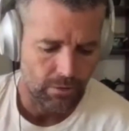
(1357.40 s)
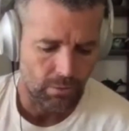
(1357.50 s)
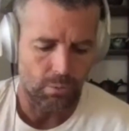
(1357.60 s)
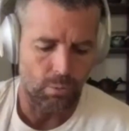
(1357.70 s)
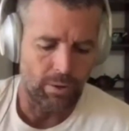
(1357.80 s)

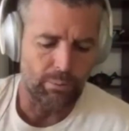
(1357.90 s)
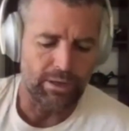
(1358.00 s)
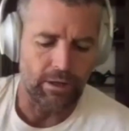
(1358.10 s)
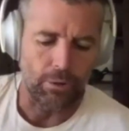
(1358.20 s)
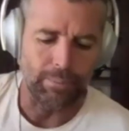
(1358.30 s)
when we
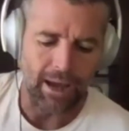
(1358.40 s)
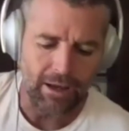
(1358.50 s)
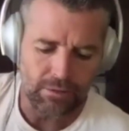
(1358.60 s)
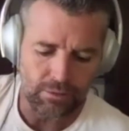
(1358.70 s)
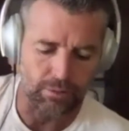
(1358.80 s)
go
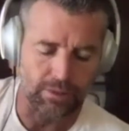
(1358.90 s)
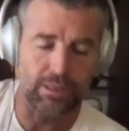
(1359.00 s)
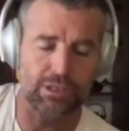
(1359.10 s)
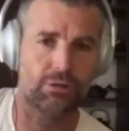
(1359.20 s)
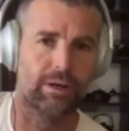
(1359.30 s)
back through
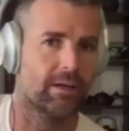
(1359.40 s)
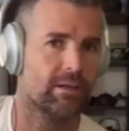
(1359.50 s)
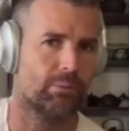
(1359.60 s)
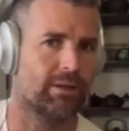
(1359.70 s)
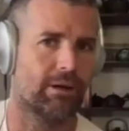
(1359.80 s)
history, and
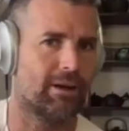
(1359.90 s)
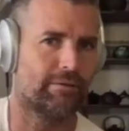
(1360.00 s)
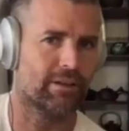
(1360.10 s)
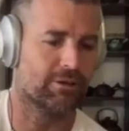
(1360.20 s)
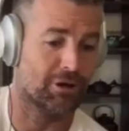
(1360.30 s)
we don't have
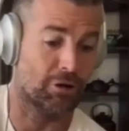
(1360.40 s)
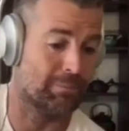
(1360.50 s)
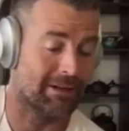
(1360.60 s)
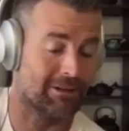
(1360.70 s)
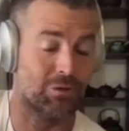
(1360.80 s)
to go
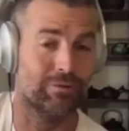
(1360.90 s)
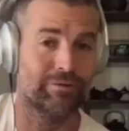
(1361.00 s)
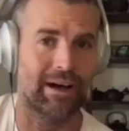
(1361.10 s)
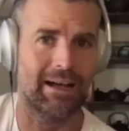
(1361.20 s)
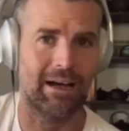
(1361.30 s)
back too
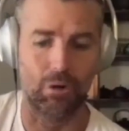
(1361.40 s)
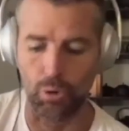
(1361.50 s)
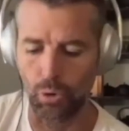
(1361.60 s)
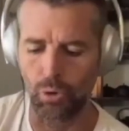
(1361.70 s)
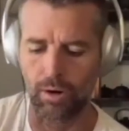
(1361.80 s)
far,
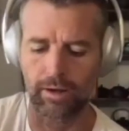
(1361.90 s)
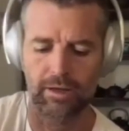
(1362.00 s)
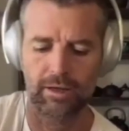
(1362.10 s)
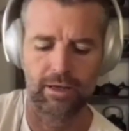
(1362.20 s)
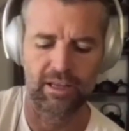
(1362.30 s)
or
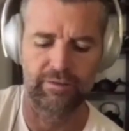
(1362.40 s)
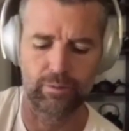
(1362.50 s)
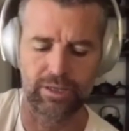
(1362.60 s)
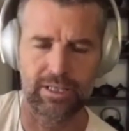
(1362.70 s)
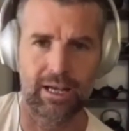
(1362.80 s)
if
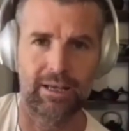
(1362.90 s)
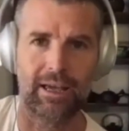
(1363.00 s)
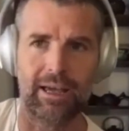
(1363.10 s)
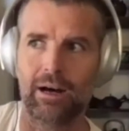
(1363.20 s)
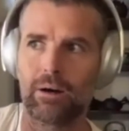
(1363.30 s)
we take
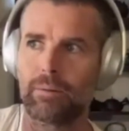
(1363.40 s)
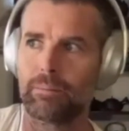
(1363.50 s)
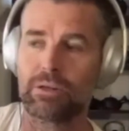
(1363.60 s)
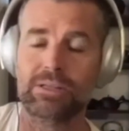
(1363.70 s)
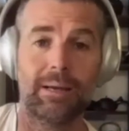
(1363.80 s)
our
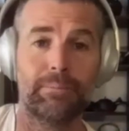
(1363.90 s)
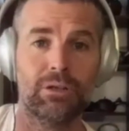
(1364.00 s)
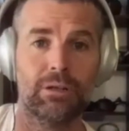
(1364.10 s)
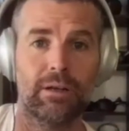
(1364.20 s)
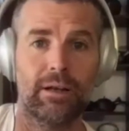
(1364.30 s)

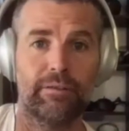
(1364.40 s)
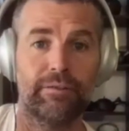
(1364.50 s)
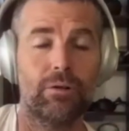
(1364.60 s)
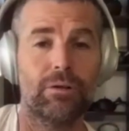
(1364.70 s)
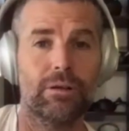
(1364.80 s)
perception and our
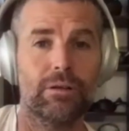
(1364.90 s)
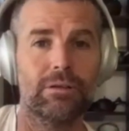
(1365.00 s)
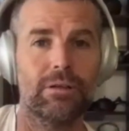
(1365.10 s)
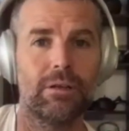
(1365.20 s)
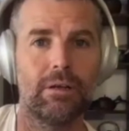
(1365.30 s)

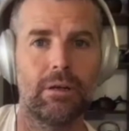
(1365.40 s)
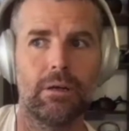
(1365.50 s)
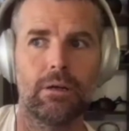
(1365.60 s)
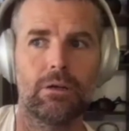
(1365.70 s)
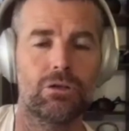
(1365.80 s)
focus
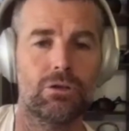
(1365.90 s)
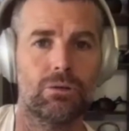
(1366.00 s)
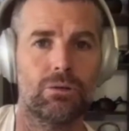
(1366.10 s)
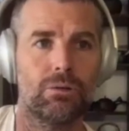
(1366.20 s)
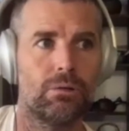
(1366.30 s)

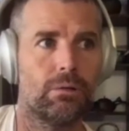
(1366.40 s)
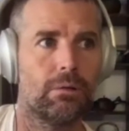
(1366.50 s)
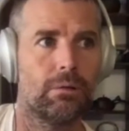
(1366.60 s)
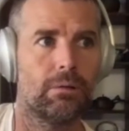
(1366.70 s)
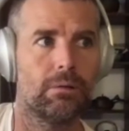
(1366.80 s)
to
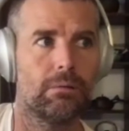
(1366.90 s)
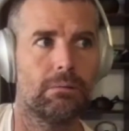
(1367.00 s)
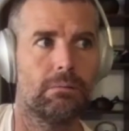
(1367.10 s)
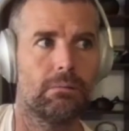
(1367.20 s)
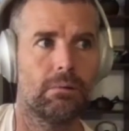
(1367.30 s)

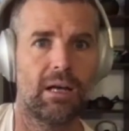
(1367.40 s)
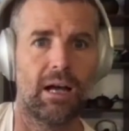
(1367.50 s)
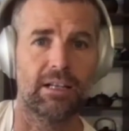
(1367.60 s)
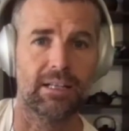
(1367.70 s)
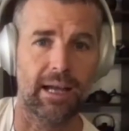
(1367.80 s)

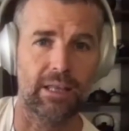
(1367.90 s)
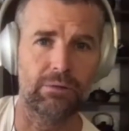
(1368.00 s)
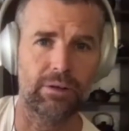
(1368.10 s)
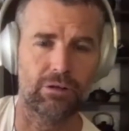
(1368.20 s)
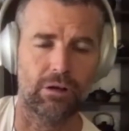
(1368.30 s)

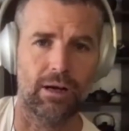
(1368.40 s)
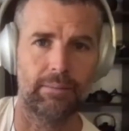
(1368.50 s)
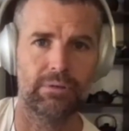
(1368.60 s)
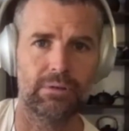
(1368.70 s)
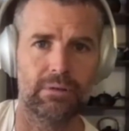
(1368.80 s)
hunter-gatherer
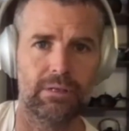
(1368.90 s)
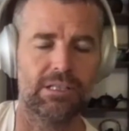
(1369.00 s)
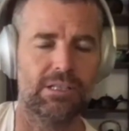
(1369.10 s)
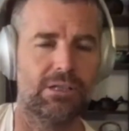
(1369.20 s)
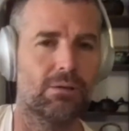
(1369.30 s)
tribes that
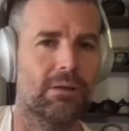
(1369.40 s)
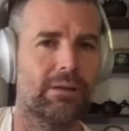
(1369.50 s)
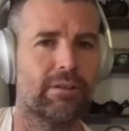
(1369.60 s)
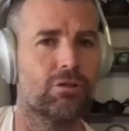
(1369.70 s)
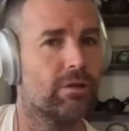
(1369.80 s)
still
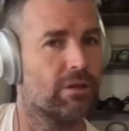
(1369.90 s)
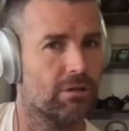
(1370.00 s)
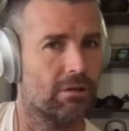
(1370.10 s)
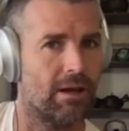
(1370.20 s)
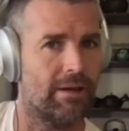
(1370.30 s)
live a
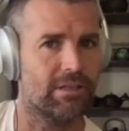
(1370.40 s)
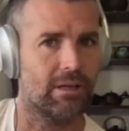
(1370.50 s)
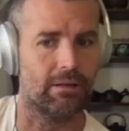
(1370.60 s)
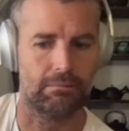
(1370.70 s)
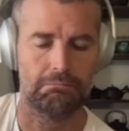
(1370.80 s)
traditional
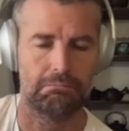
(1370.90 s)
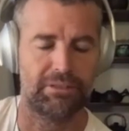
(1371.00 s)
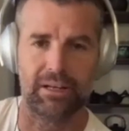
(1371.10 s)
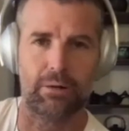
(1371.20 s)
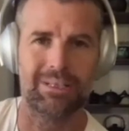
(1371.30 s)
lifestyle,
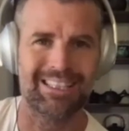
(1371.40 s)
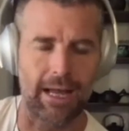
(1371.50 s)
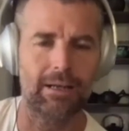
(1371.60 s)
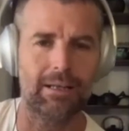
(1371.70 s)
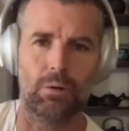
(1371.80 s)
they know
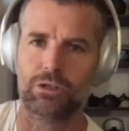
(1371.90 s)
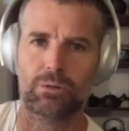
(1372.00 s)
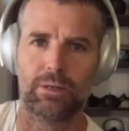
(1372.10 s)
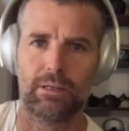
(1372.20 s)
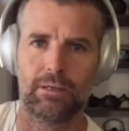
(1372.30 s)
exactly what to eat.